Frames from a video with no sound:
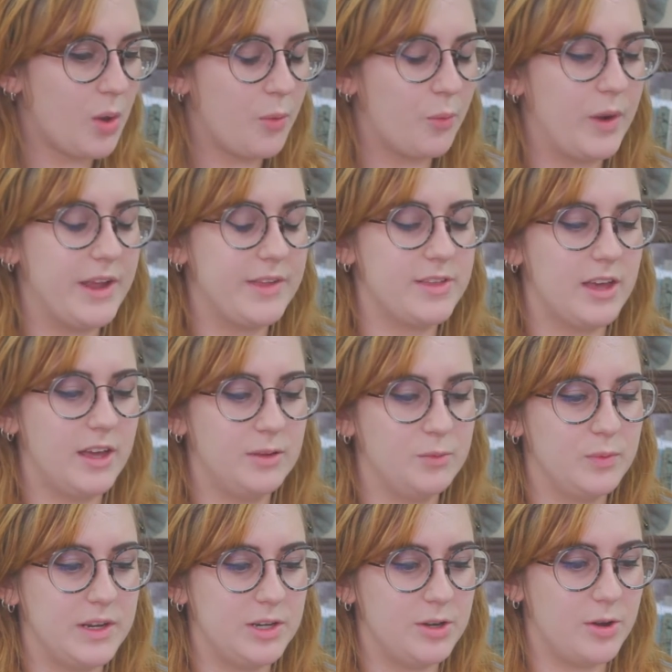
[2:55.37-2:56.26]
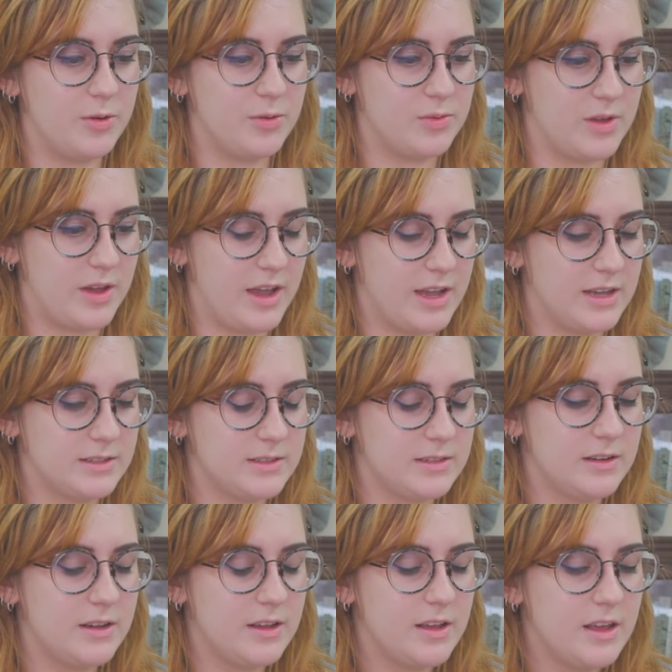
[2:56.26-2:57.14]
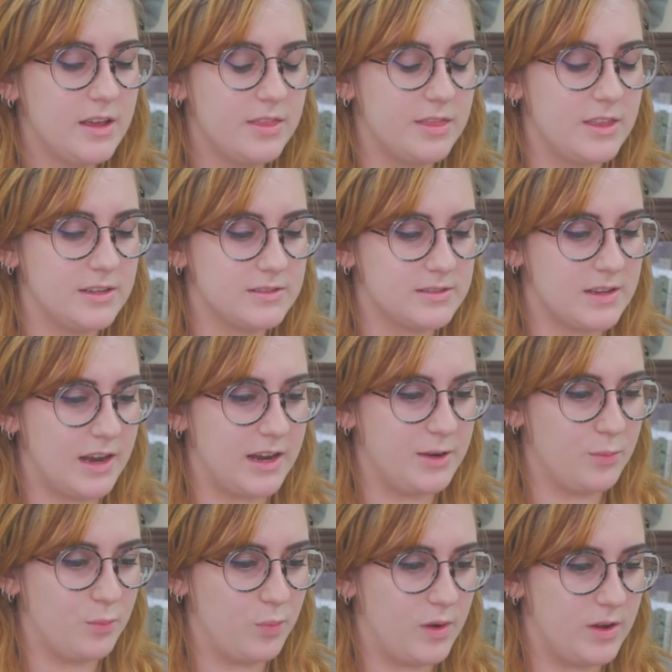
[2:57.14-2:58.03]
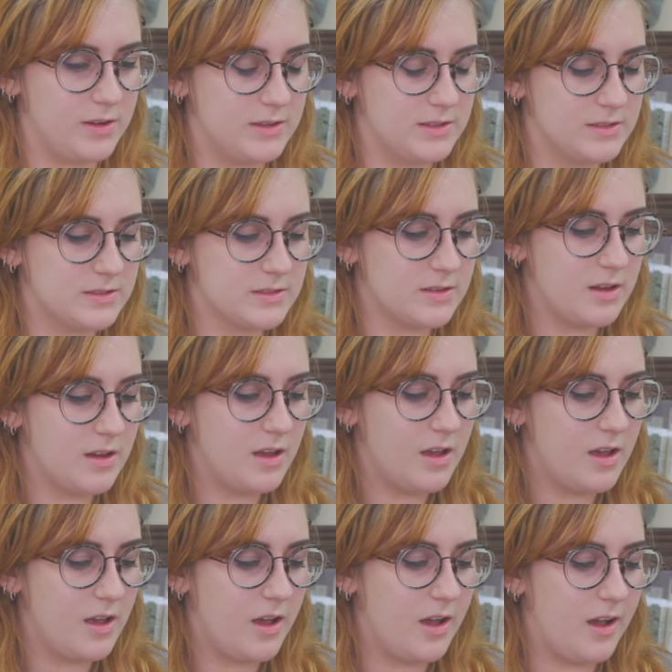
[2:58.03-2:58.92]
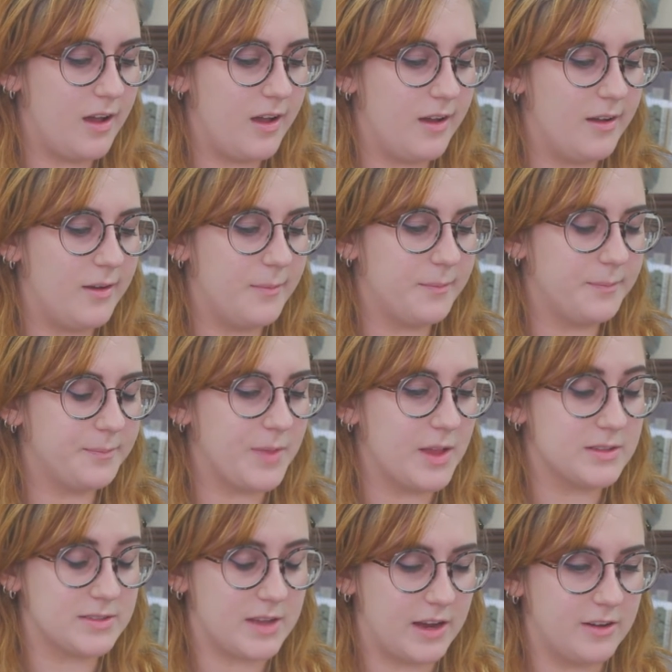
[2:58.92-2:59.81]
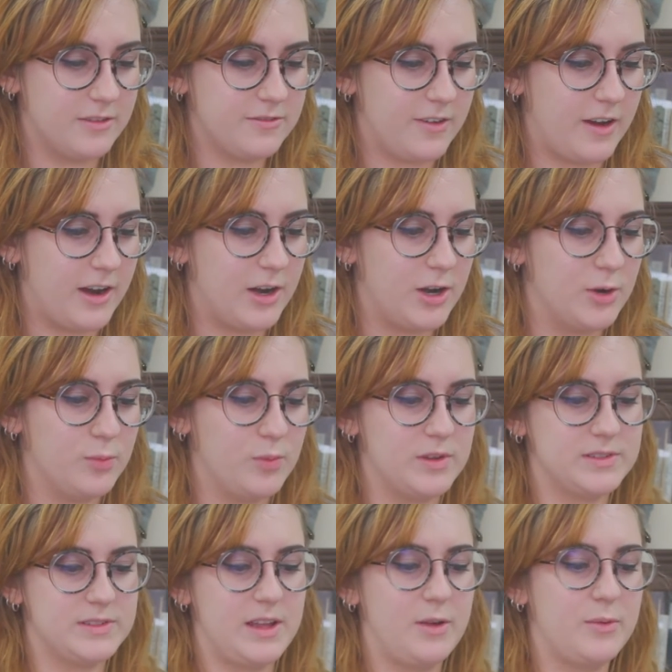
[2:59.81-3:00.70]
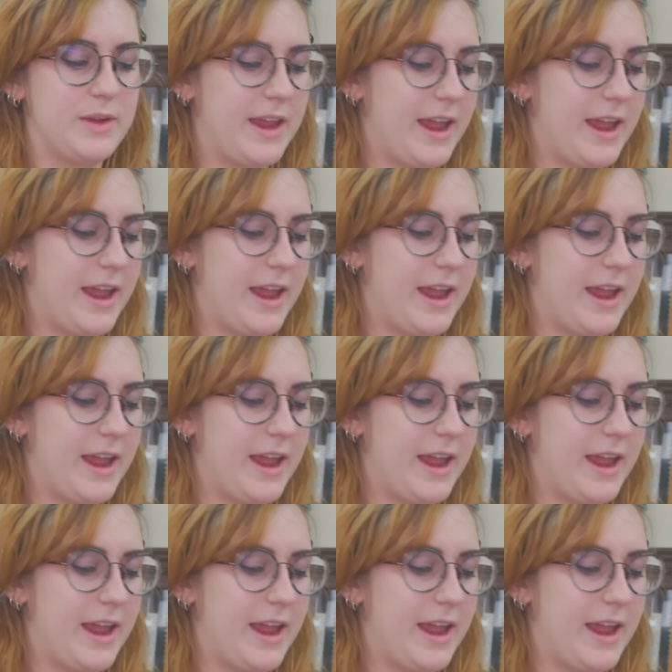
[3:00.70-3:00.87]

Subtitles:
way that we know that this site was a site of fire was that we